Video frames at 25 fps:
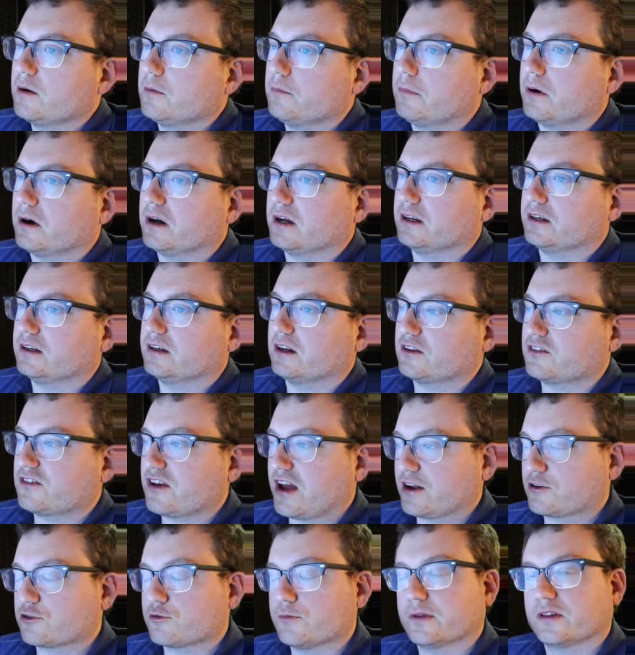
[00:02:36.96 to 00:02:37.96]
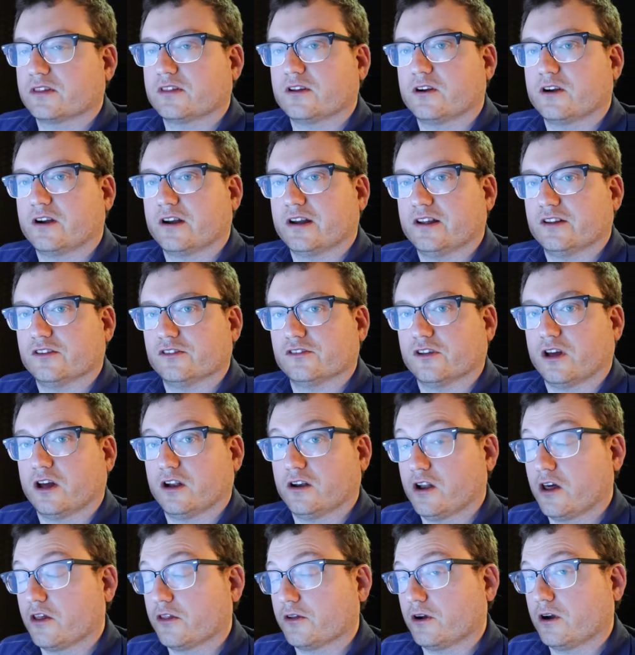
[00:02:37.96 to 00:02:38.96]
but attachment theory is
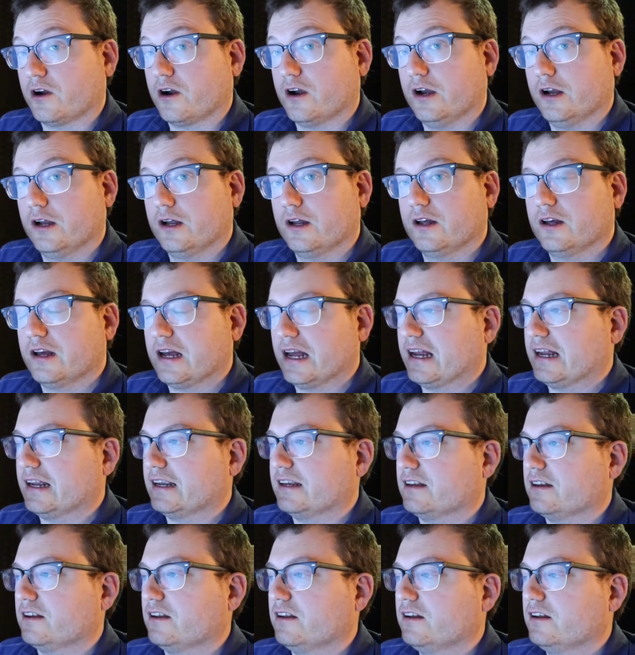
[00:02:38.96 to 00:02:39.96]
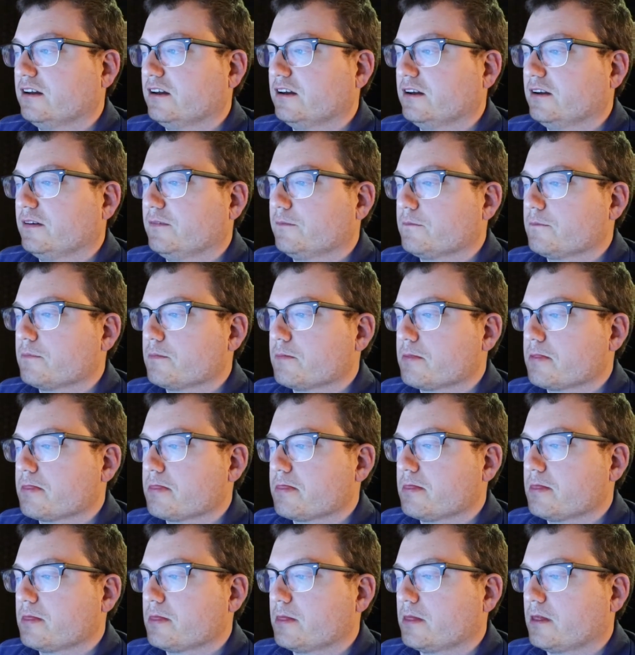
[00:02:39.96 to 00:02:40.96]
another. And
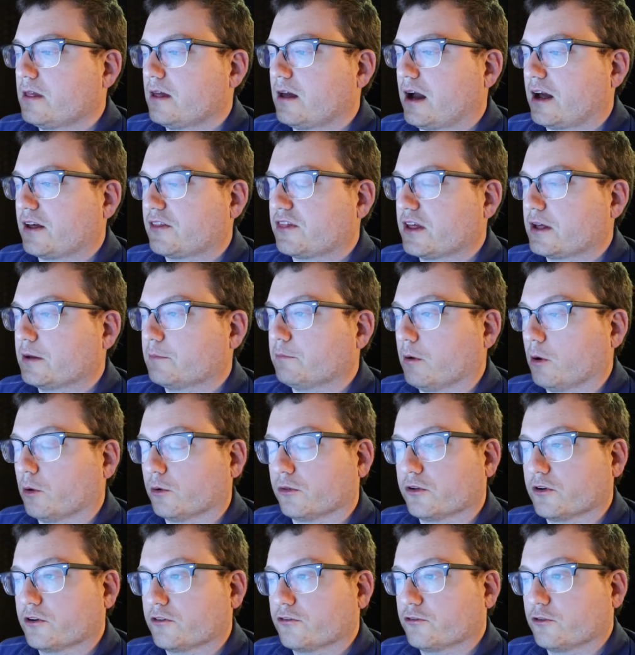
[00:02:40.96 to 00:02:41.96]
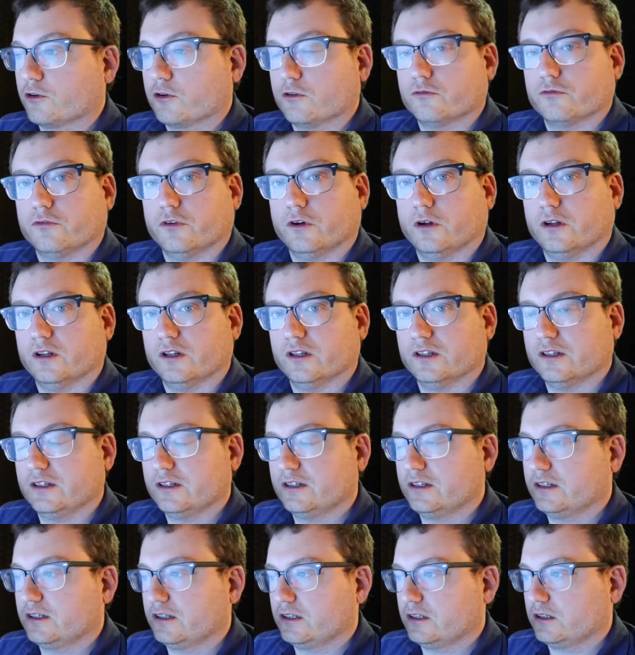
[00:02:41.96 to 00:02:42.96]
I think both are fruitful
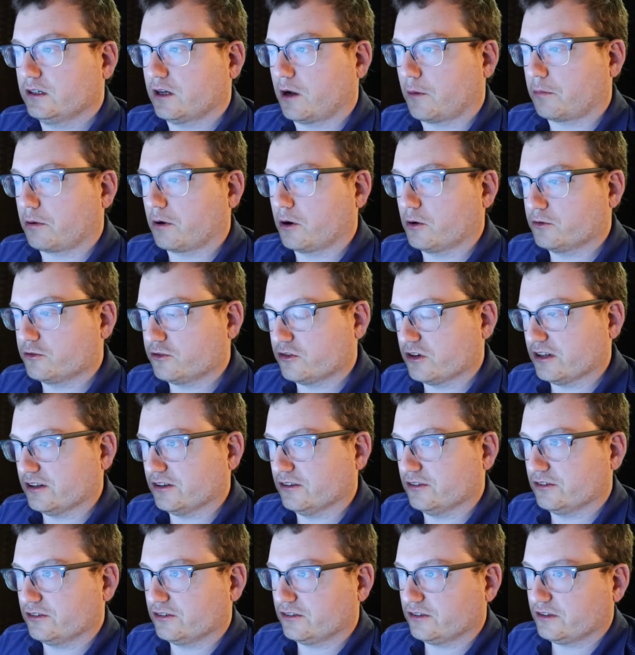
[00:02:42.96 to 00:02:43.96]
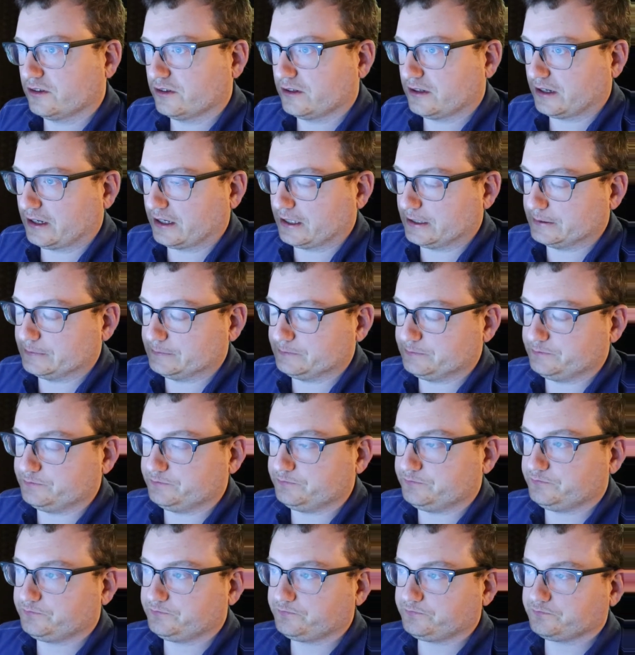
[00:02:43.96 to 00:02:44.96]
approaches.
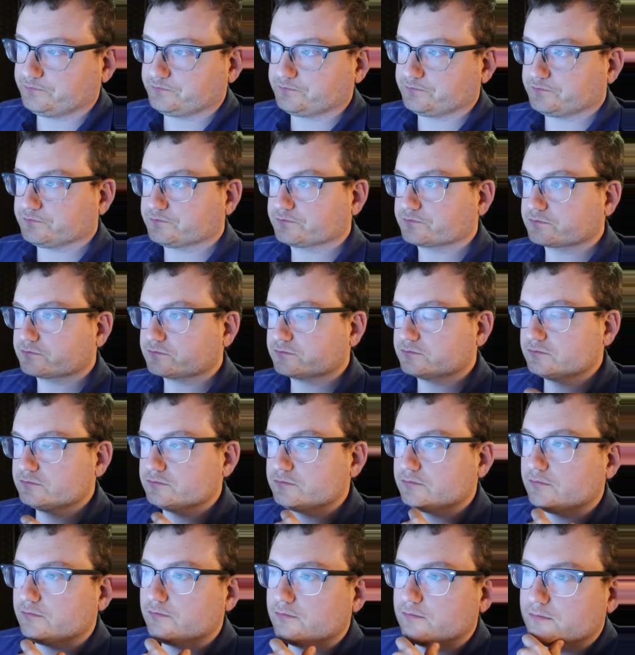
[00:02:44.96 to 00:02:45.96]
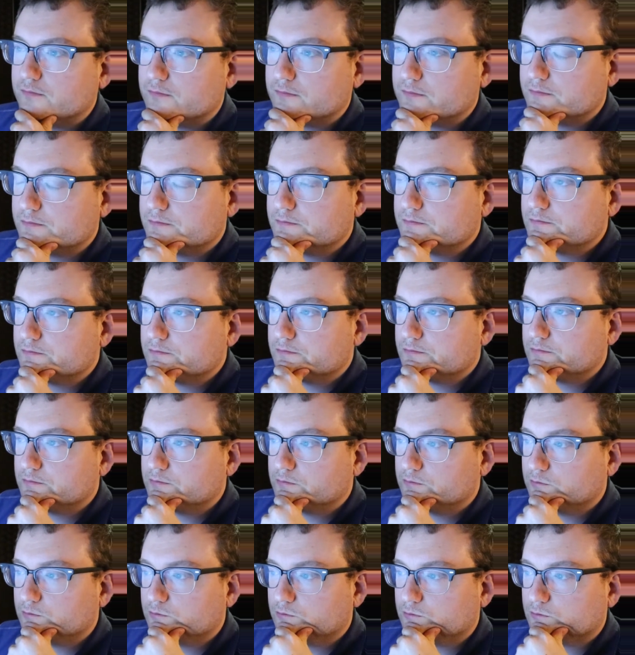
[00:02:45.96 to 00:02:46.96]

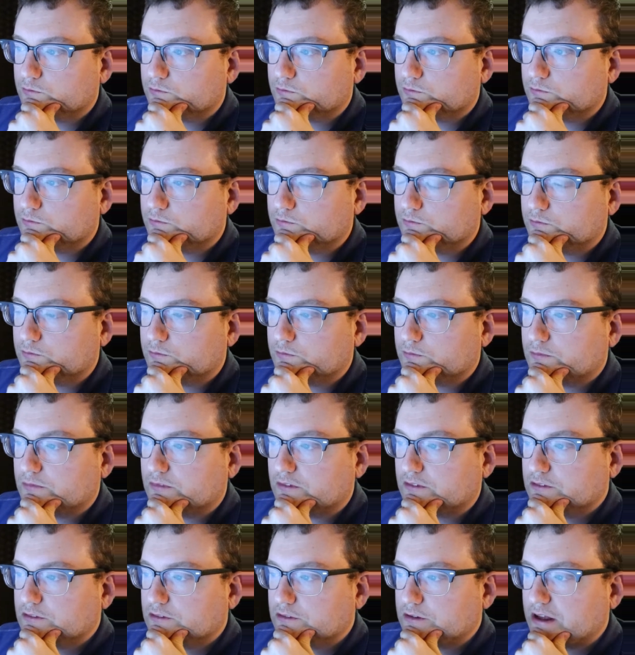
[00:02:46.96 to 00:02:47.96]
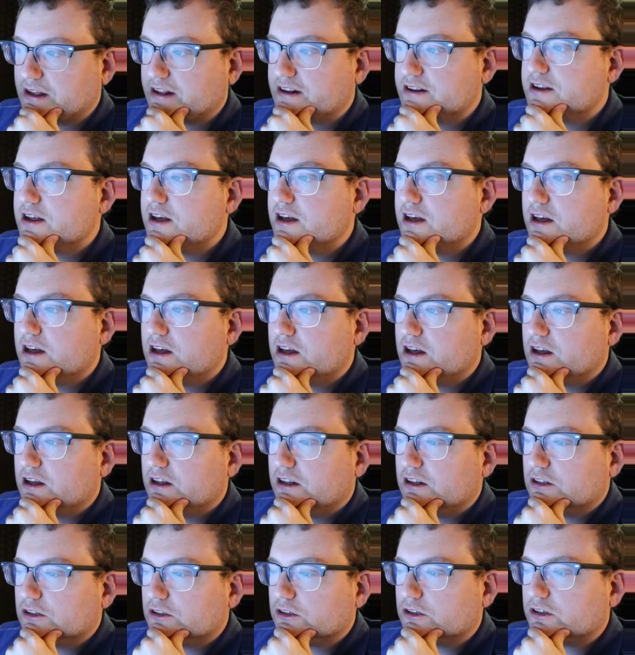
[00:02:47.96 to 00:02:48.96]
And
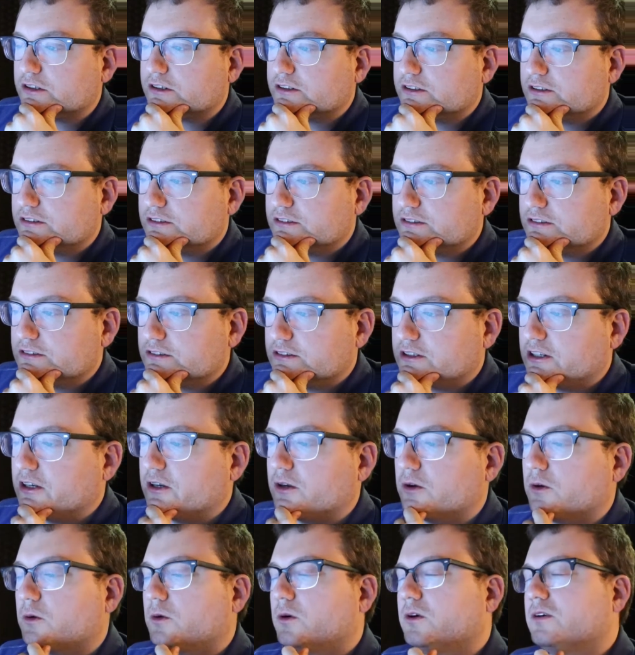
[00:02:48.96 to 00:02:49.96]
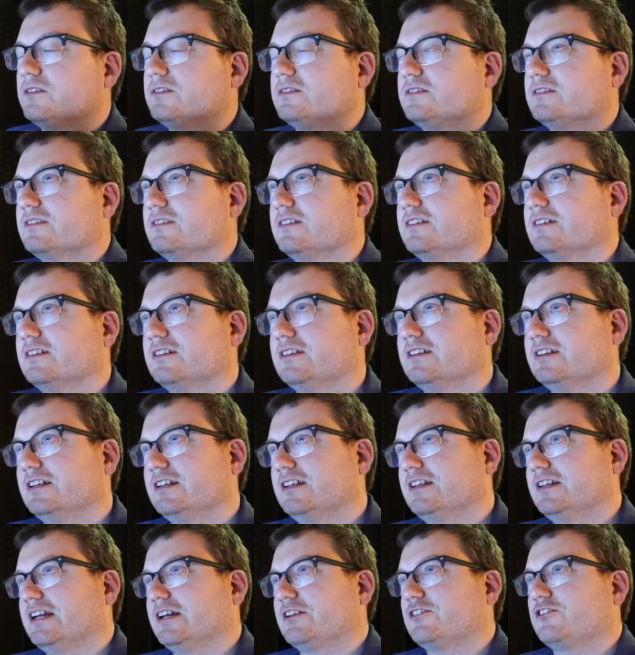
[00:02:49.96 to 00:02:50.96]
look, you know,
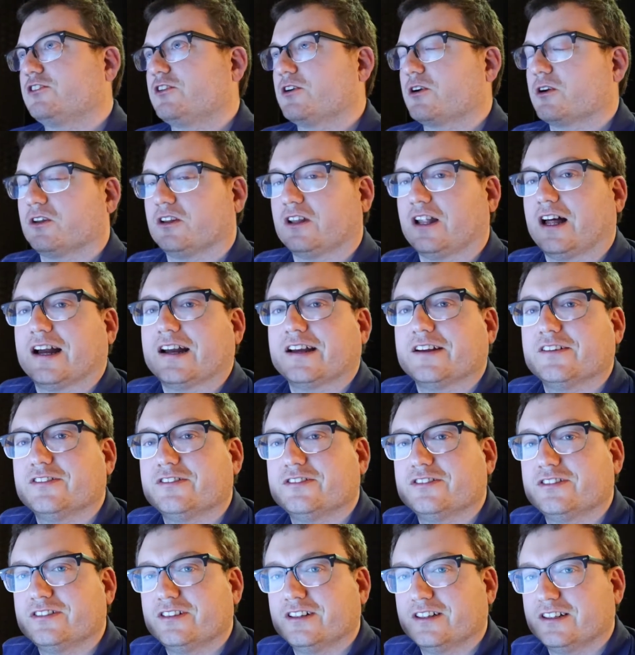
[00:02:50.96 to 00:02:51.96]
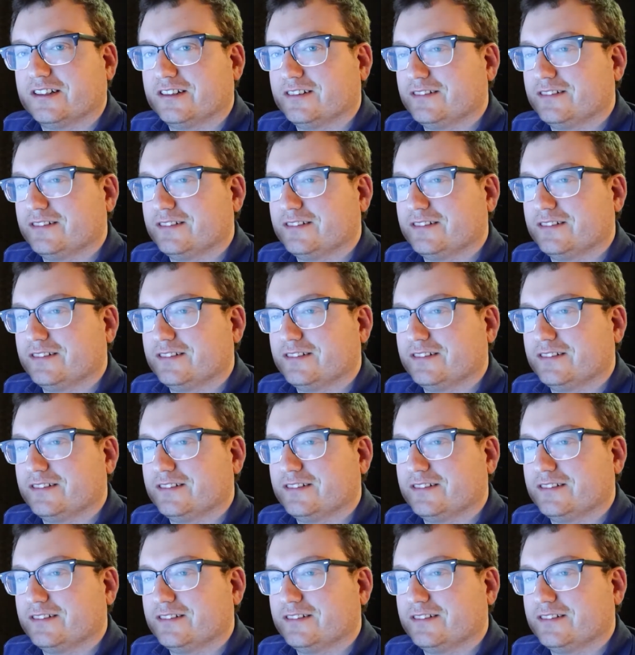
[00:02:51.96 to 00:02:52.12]
it's your life.